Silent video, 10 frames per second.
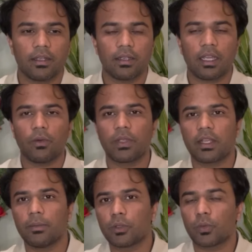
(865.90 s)
now we
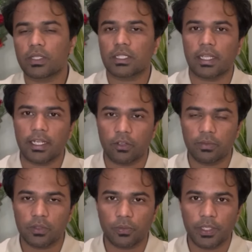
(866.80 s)
come towards the end of
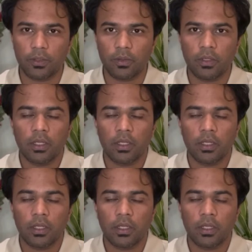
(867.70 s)
this video.